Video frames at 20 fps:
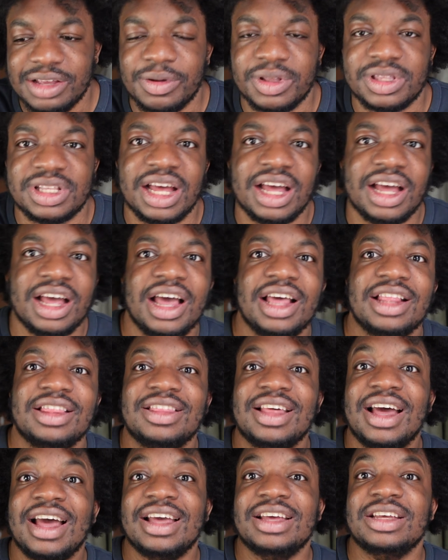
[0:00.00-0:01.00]
with that, and
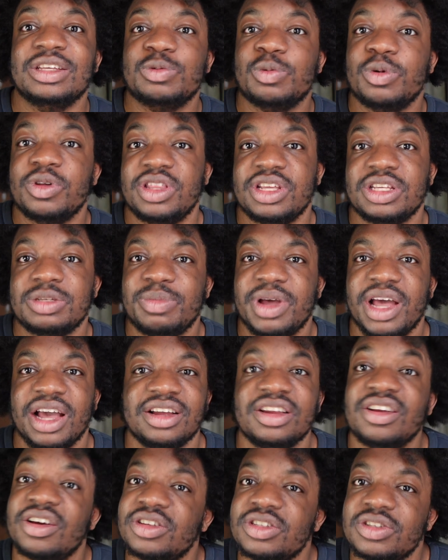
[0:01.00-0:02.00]
that is what this bag
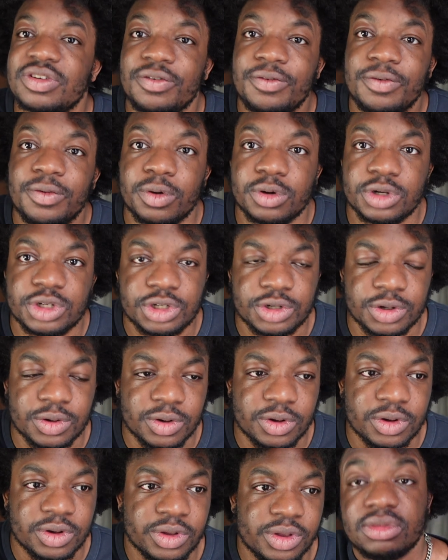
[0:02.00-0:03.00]
does for
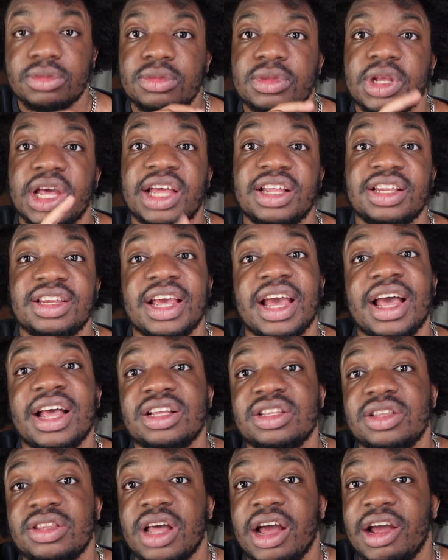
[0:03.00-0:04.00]
sure. And
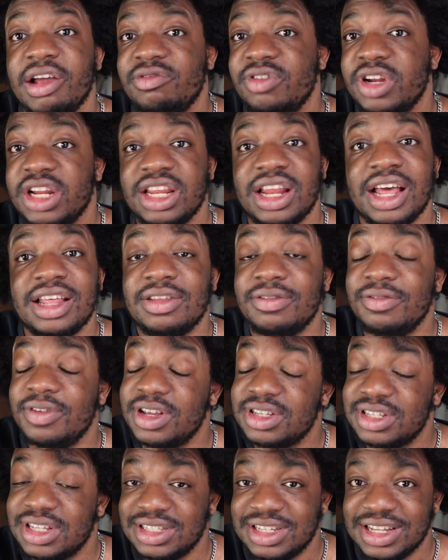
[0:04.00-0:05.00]
yeah, I really like the
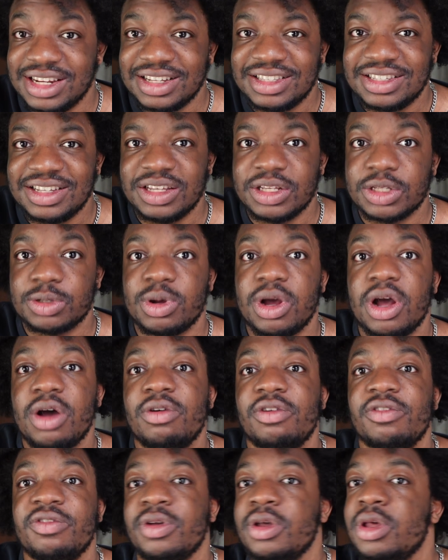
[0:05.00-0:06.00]
versatility as well
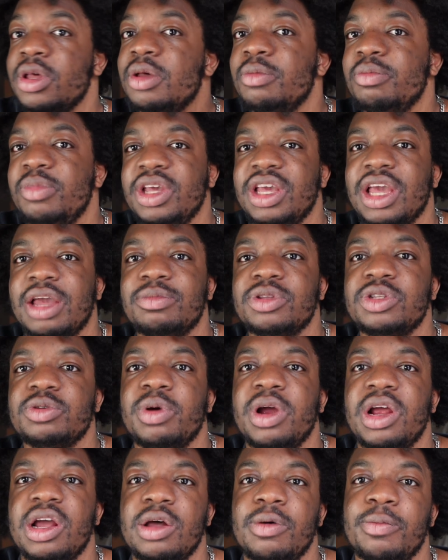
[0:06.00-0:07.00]
of being able to
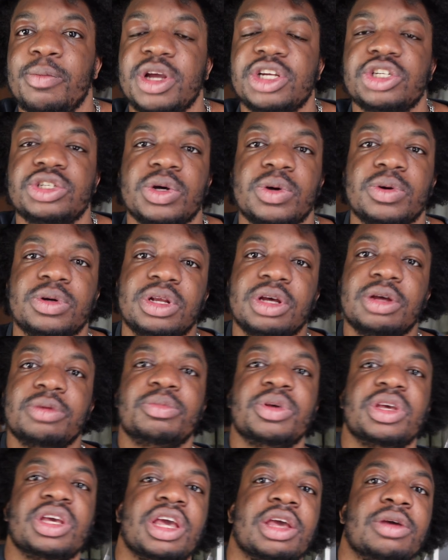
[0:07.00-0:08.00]
wear it on my shoulder,
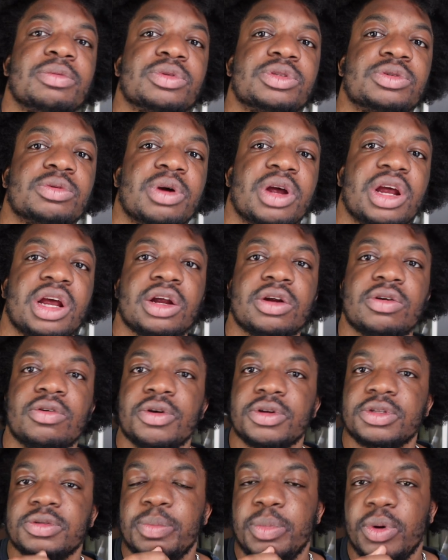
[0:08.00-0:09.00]
being able to wear it
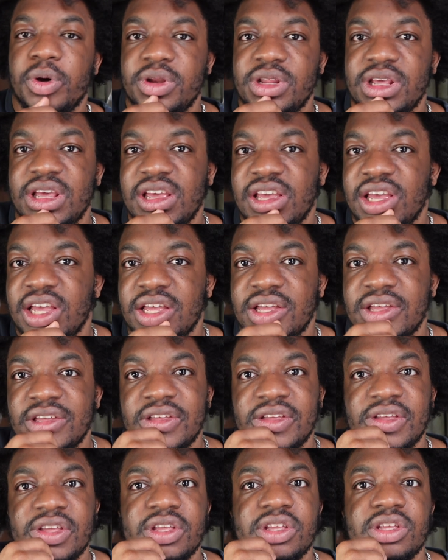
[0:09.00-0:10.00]
cross body,
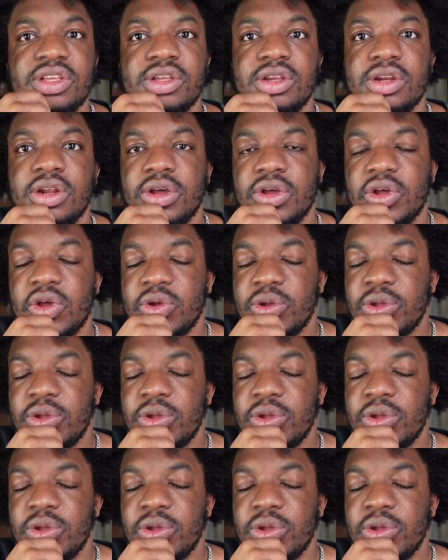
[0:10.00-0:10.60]
you know.